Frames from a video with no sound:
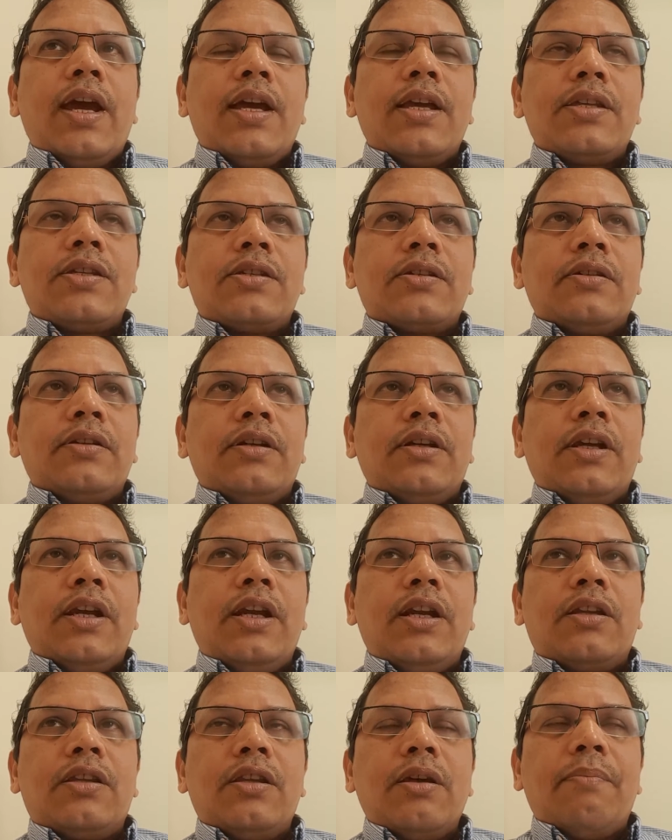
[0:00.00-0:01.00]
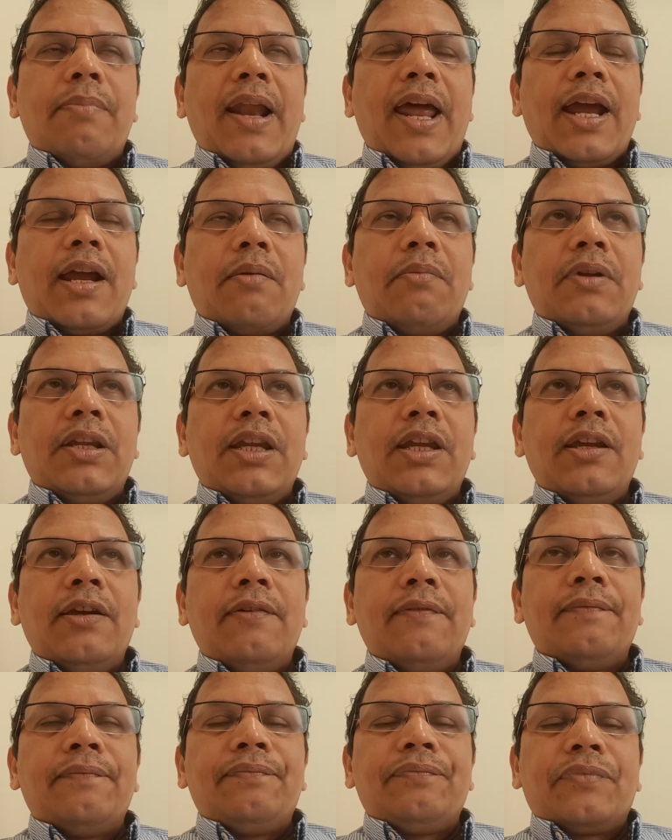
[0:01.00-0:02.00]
has hit the black money,